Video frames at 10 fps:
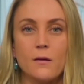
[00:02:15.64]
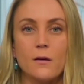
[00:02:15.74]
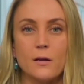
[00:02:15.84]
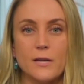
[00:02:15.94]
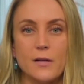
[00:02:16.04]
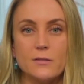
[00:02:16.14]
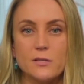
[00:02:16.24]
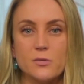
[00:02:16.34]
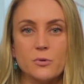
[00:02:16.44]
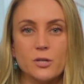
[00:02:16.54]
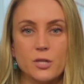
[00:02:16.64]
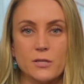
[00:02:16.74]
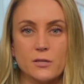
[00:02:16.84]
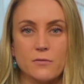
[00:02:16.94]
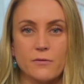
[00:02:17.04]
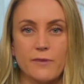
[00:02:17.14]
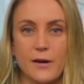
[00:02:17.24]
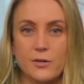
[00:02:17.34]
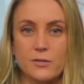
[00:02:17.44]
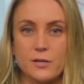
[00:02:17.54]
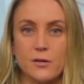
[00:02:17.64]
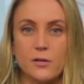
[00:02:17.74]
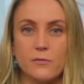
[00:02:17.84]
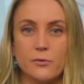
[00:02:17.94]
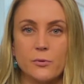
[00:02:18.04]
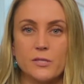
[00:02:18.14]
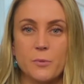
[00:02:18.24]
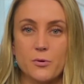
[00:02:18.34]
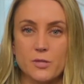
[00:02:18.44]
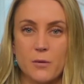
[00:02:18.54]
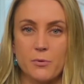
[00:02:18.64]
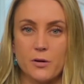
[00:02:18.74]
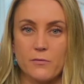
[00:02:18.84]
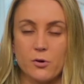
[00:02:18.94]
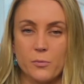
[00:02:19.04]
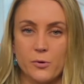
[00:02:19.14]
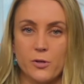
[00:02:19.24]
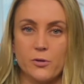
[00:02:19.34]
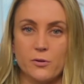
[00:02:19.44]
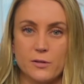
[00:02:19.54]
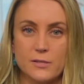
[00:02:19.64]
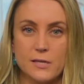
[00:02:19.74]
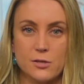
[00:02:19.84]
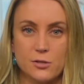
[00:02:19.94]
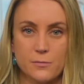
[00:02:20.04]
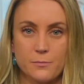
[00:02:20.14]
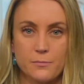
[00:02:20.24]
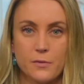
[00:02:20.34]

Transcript: Analyses were adjusted for factors that could influence postoperative opioid utilization,